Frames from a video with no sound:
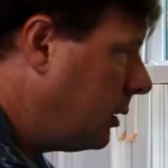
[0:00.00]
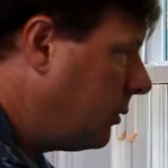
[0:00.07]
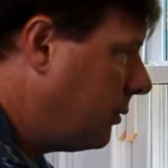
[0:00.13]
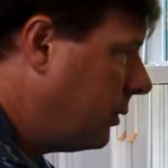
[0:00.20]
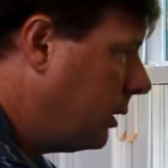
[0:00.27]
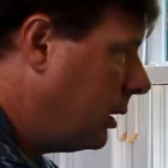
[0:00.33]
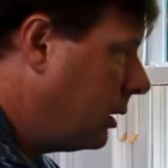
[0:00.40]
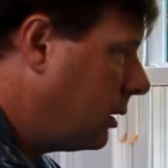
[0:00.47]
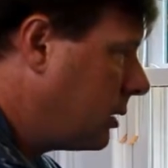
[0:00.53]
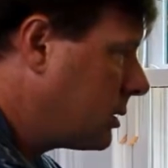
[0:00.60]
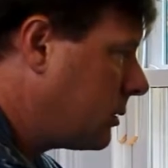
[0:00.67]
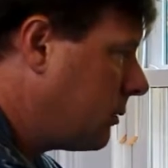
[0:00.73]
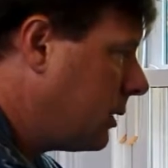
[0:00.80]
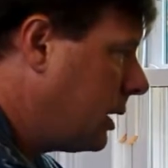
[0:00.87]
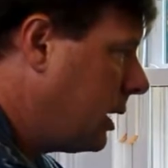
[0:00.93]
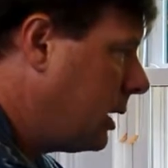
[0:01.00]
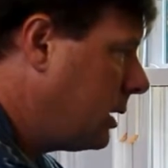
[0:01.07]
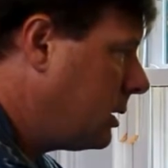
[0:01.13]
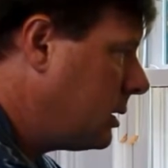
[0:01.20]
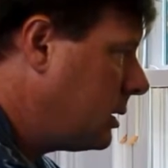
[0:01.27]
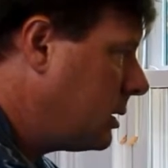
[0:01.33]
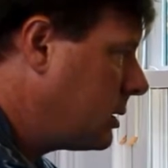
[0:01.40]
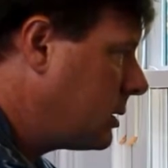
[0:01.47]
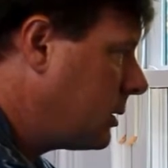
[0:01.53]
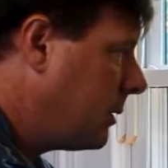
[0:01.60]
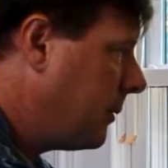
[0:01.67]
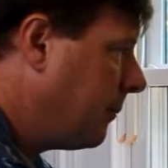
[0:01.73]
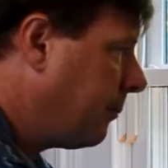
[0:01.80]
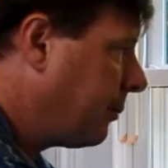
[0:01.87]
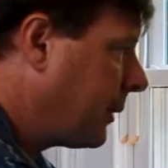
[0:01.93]
in the foothills of the Andes,
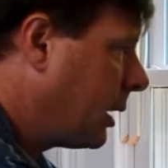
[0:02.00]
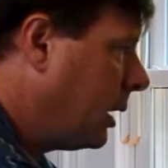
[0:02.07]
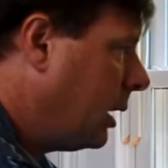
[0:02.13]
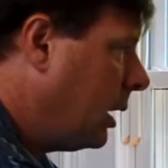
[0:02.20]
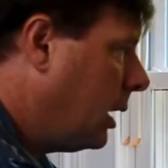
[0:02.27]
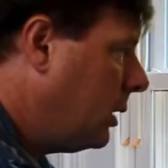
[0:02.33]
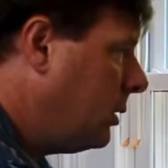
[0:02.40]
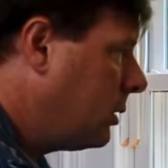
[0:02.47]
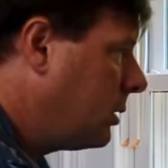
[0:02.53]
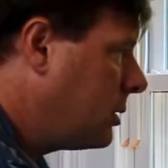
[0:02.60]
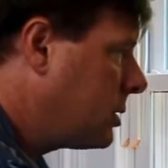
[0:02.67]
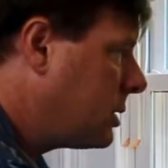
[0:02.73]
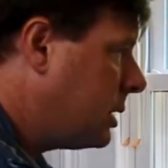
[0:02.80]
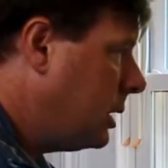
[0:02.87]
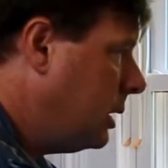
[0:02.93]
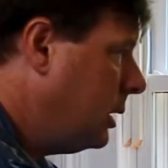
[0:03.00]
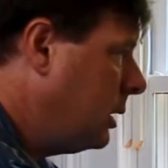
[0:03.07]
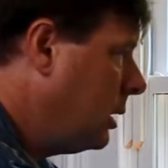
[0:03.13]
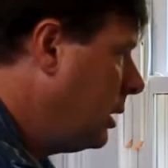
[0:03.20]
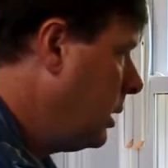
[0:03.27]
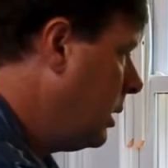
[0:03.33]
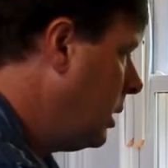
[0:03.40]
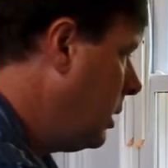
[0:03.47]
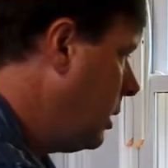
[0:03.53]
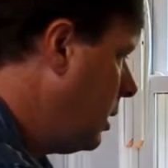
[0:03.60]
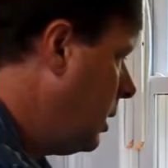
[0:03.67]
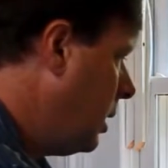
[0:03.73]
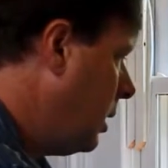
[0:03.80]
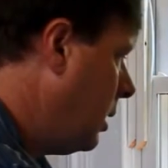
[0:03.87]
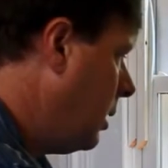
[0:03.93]
and you can see
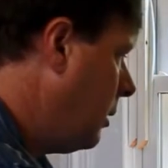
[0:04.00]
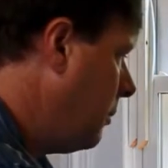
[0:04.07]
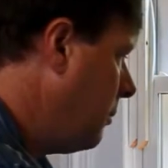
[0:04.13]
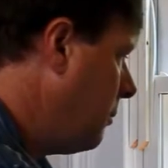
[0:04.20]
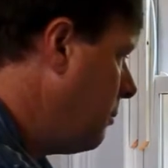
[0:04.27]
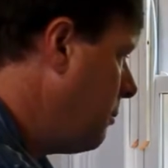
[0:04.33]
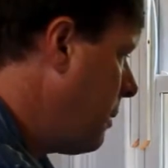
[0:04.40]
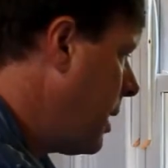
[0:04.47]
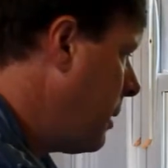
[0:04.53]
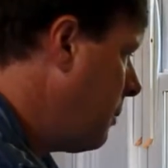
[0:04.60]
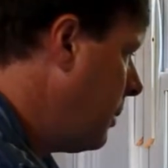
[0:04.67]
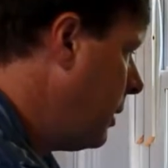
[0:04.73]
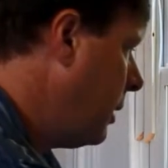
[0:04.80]
our map